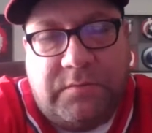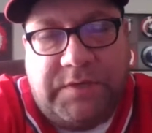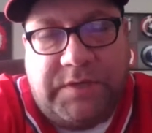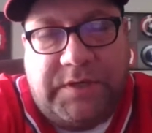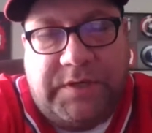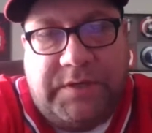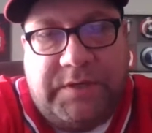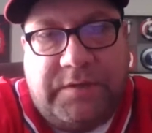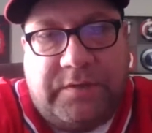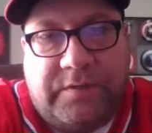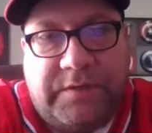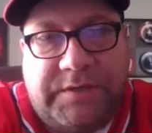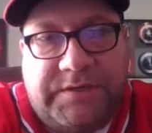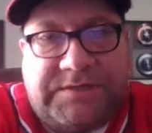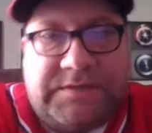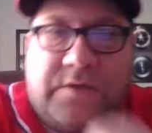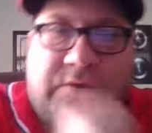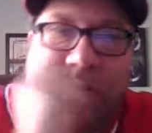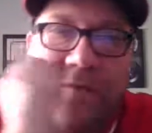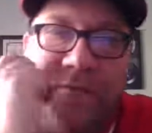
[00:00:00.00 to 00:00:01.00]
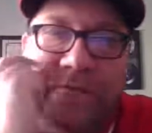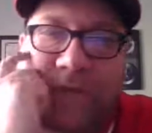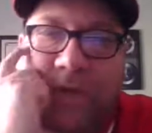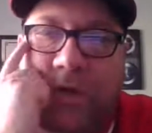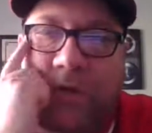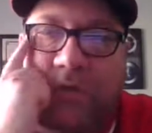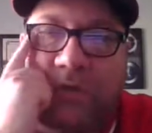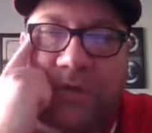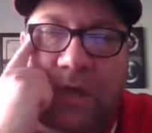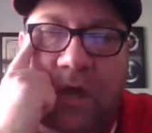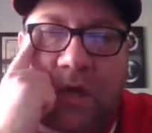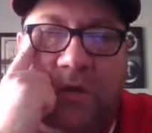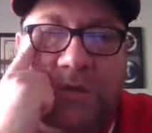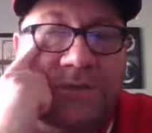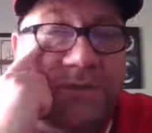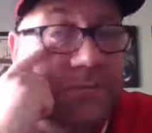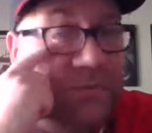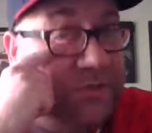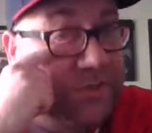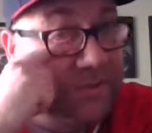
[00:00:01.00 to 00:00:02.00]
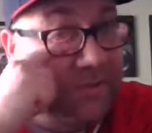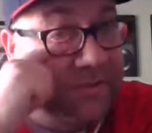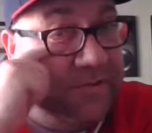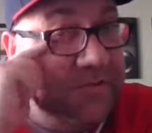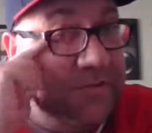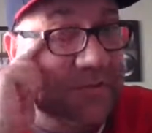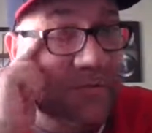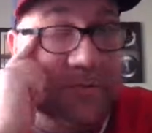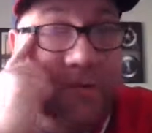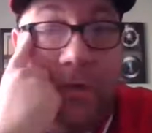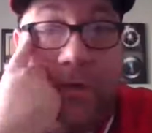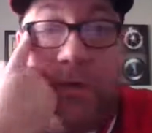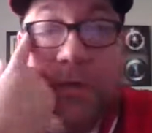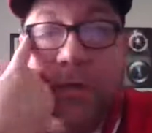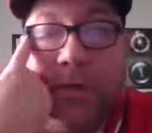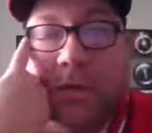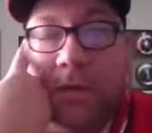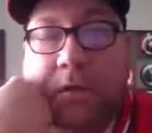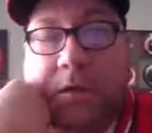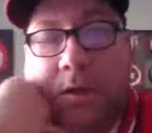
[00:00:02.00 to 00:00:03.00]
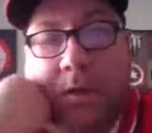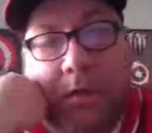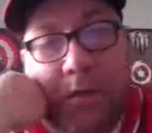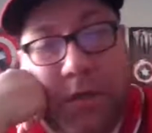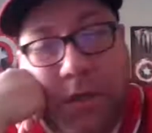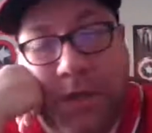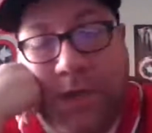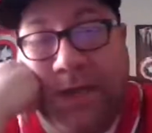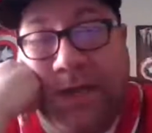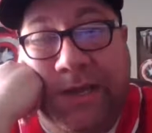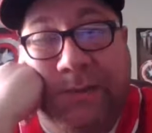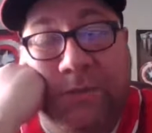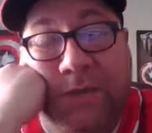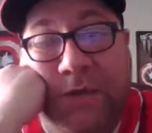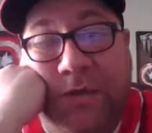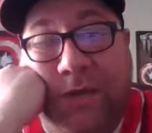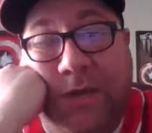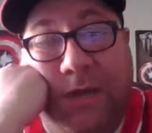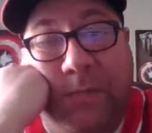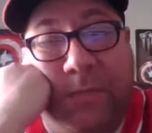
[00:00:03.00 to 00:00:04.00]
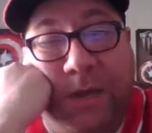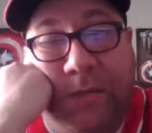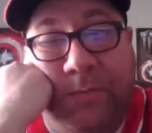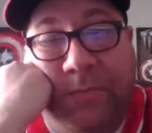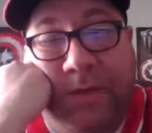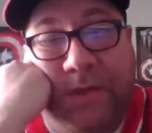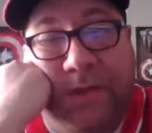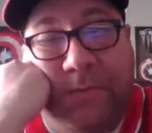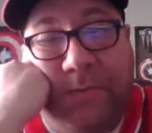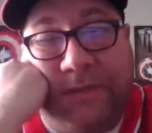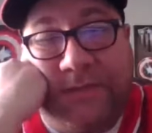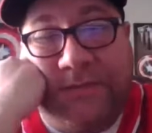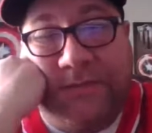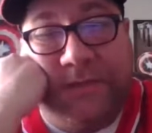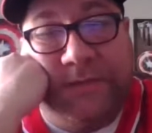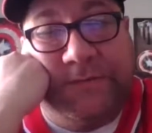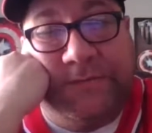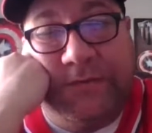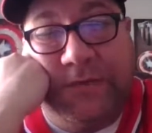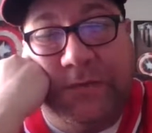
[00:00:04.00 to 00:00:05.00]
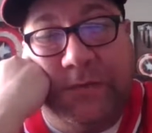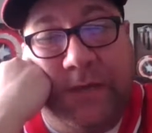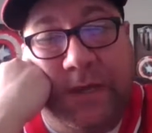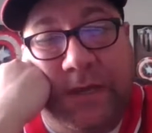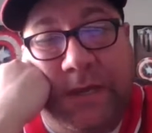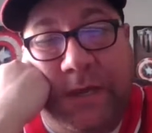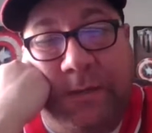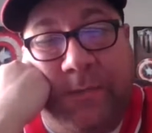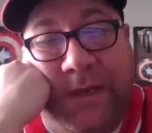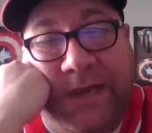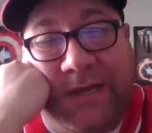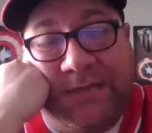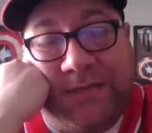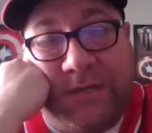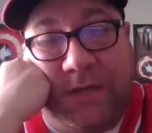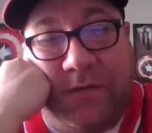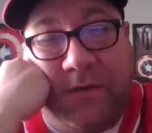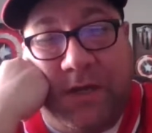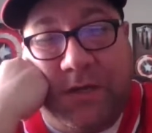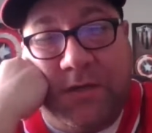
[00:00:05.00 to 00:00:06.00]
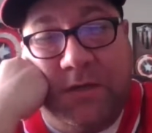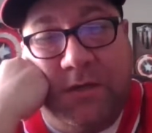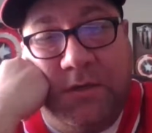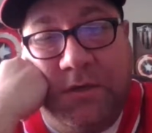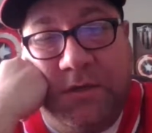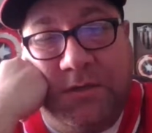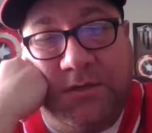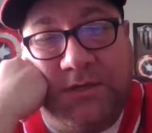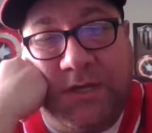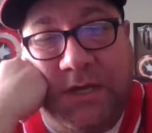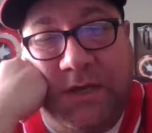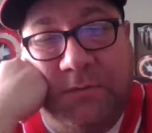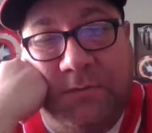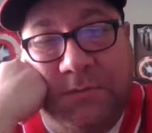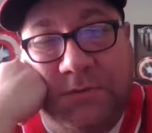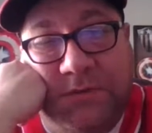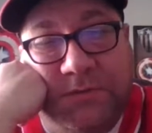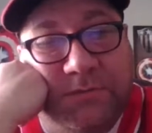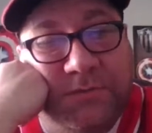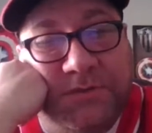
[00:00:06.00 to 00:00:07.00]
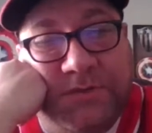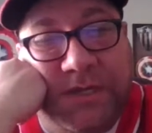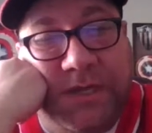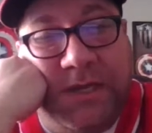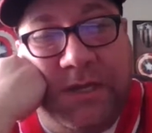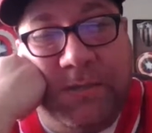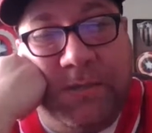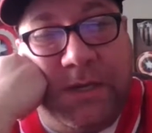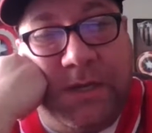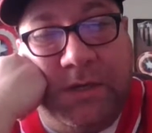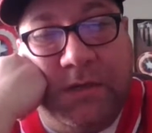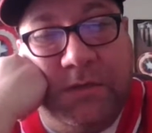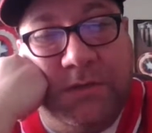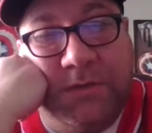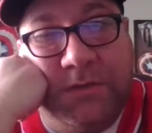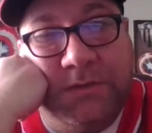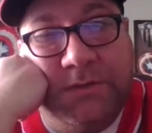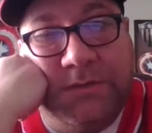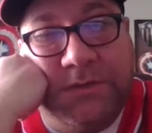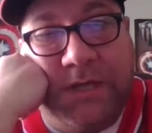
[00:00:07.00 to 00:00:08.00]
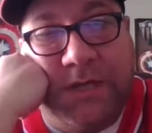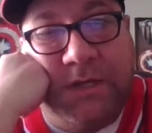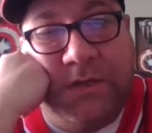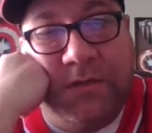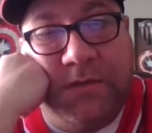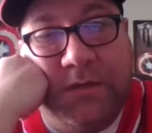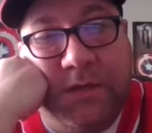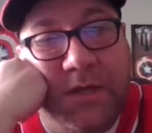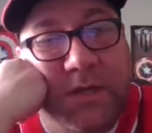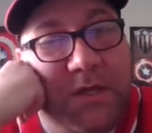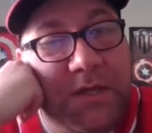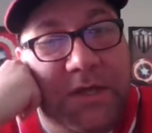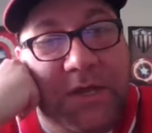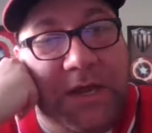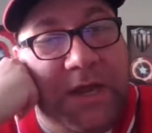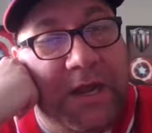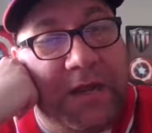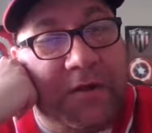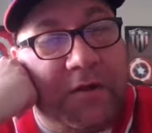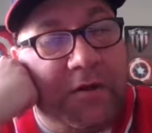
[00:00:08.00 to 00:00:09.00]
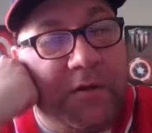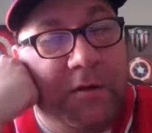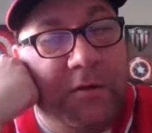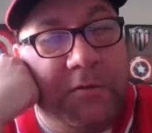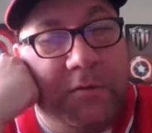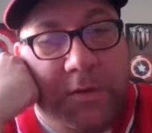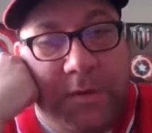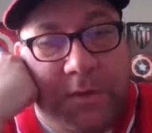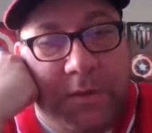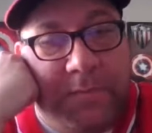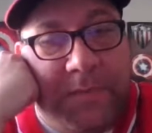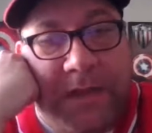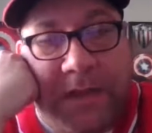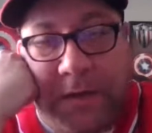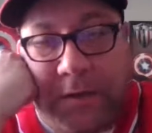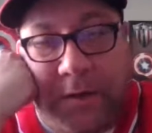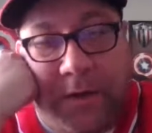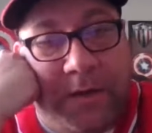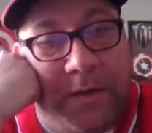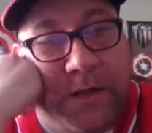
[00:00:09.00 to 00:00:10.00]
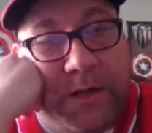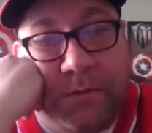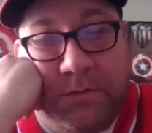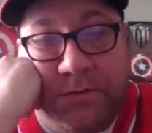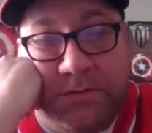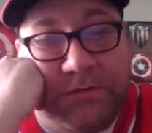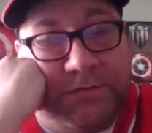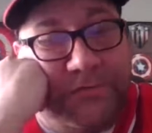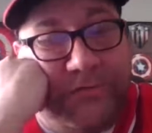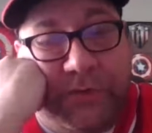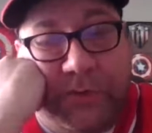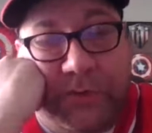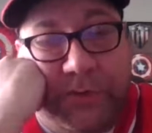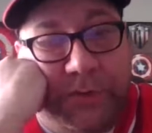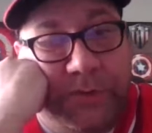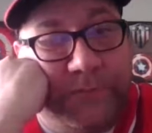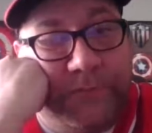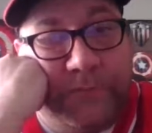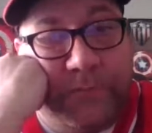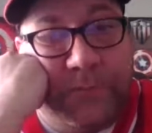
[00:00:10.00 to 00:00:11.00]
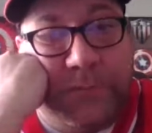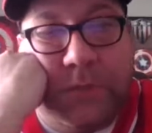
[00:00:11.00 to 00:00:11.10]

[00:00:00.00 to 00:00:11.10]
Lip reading: deal is on it, folks. Awesome chili. And dude, I about peed myself when you had that mask on. I couldn't understand what you was saying, but I knew you was down in that Corona in the background. That was just funny.